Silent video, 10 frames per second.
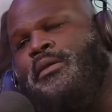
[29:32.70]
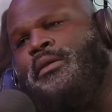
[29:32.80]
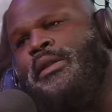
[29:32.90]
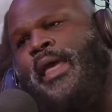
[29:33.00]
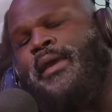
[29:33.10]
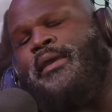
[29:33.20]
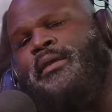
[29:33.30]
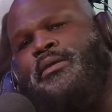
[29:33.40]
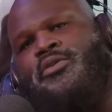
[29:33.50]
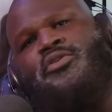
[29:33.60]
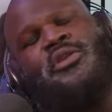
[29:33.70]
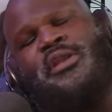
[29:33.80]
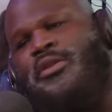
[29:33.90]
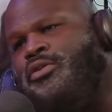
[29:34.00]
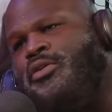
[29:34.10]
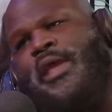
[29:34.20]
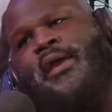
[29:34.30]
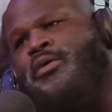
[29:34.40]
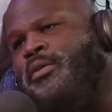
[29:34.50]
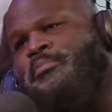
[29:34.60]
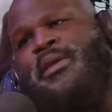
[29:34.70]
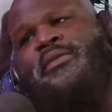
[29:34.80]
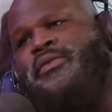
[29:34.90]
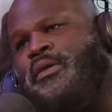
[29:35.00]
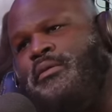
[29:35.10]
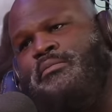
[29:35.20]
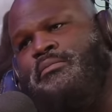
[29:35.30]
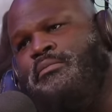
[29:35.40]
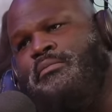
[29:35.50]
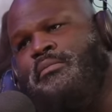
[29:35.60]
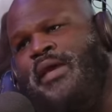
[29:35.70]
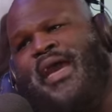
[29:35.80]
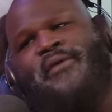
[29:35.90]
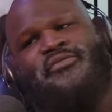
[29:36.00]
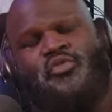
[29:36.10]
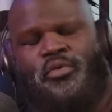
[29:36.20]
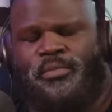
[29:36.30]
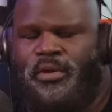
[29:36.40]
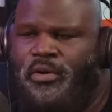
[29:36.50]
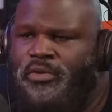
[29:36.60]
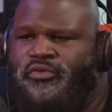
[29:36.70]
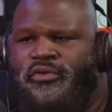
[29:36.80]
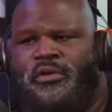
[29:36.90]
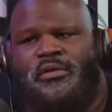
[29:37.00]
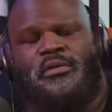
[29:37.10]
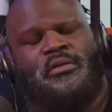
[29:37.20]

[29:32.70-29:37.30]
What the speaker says: Like, you're not going to beat them. Hafthor, Bjornsson,